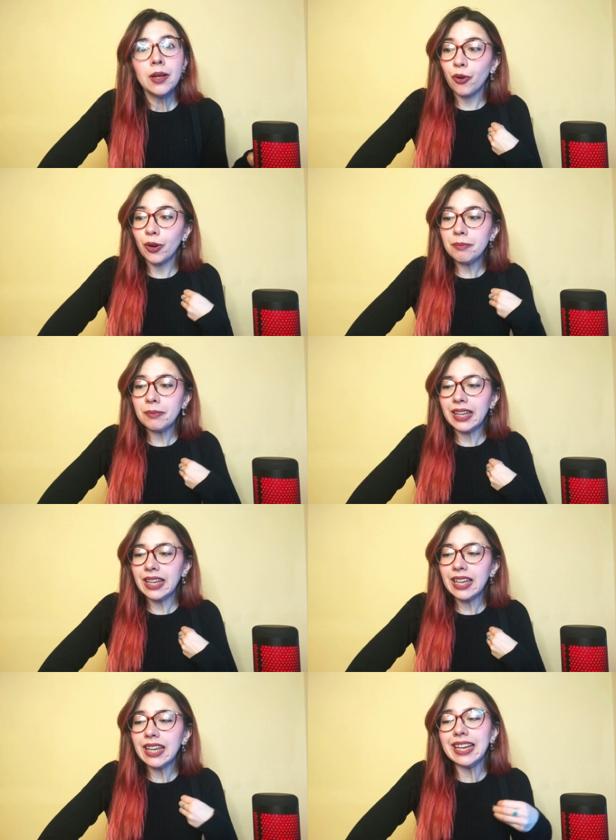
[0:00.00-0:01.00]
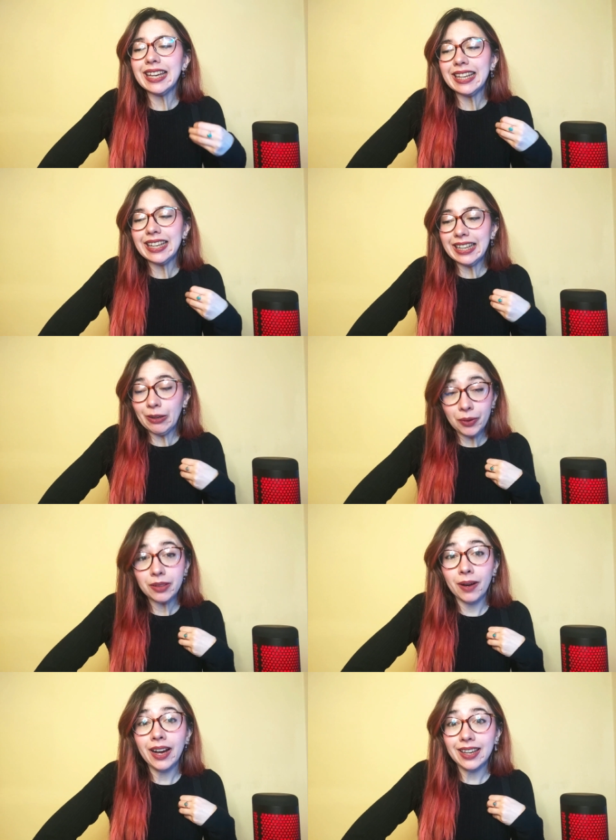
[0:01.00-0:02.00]
For me,
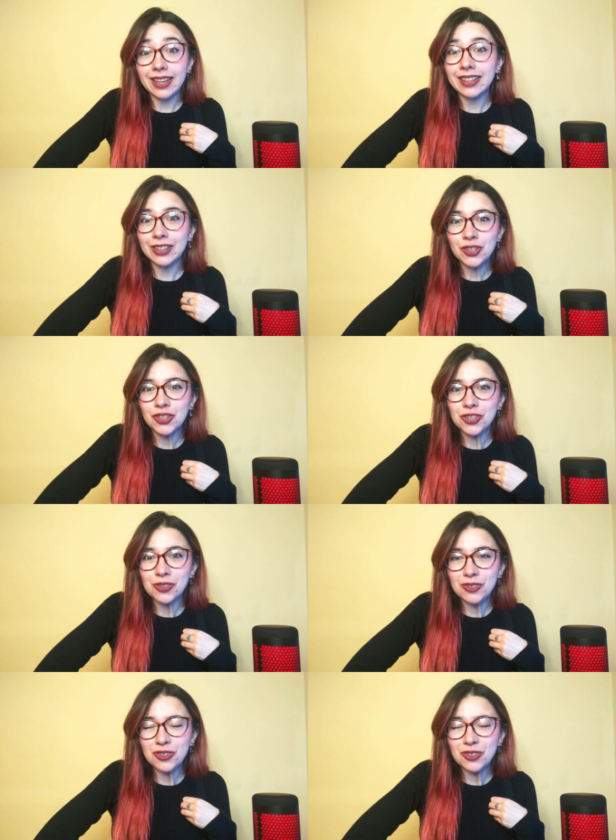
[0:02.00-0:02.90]
with my English